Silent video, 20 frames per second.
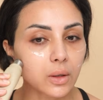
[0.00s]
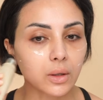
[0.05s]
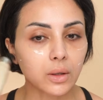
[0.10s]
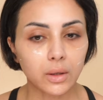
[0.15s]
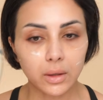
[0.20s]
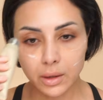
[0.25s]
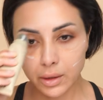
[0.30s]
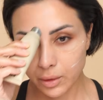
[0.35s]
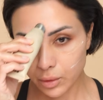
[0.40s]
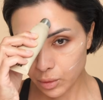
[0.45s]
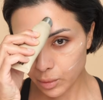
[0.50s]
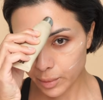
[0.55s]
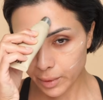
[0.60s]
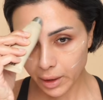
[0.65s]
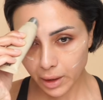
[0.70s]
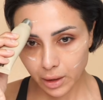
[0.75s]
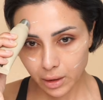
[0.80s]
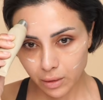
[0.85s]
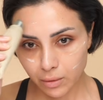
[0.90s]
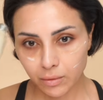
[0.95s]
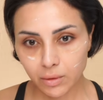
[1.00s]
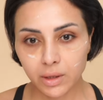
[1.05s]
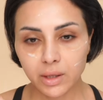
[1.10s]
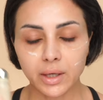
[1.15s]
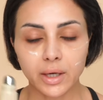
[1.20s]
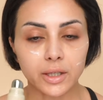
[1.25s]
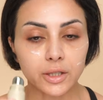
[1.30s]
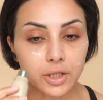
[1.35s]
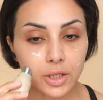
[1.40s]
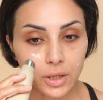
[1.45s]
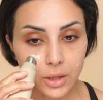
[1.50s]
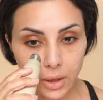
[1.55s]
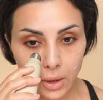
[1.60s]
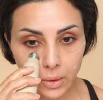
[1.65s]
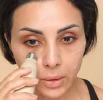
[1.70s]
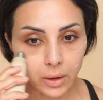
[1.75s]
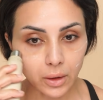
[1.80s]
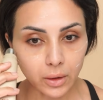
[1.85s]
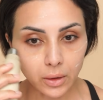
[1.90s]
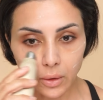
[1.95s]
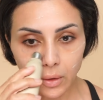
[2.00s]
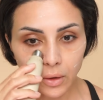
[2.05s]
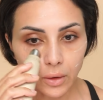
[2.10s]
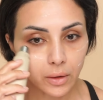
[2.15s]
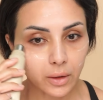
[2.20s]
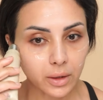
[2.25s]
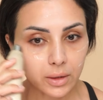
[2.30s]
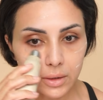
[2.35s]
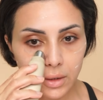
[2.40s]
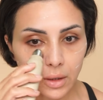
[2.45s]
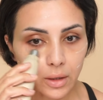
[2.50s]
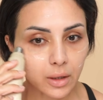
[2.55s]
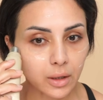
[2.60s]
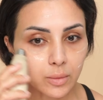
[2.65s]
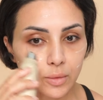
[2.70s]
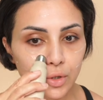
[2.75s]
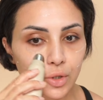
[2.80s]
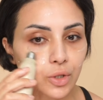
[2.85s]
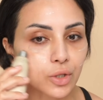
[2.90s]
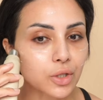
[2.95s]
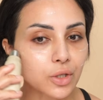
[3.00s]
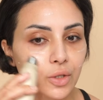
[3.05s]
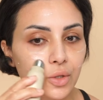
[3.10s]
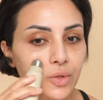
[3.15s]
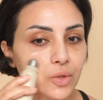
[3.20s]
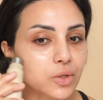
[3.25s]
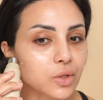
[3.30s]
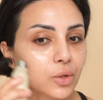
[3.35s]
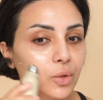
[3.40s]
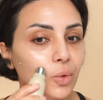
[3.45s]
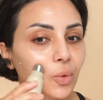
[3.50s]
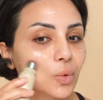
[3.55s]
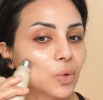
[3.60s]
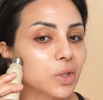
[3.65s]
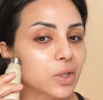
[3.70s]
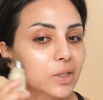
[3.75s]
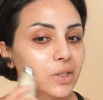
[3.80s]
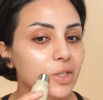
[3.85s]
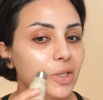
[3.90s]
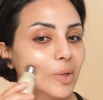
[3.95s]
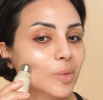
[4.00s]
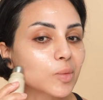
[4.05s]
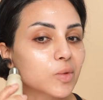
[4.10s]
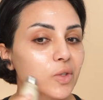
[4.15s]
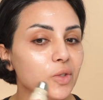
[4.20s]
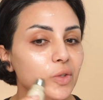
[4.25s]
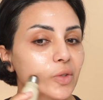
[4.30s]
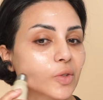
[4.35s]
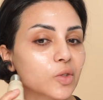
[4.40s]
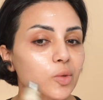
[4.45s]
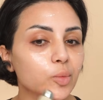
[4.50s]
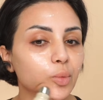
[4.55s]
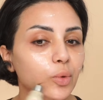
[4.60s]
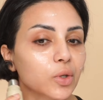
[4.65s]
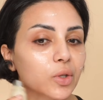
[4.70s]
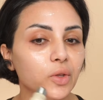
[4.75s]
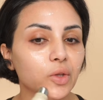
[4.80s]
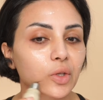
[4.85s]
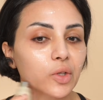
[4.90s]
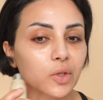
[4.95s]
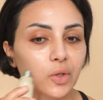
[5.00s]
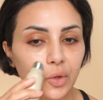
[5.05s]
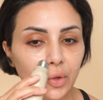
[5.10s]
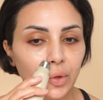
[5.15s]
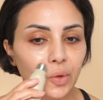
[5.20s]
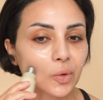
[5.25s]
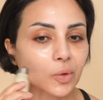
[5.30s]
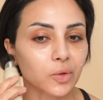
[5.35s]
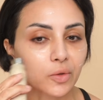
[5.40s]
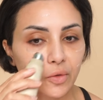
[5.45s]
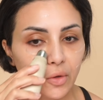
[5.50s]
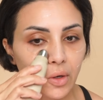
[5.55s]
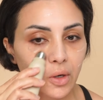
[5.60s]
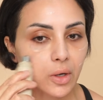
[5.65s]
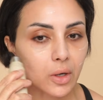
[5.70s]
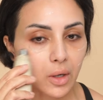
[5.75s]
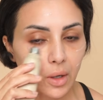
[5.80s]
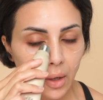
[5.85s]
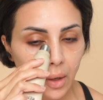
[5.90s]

a little bit. You really actually don't need a lot of this. And then I'm just going to use the cooling tip to just spread this over.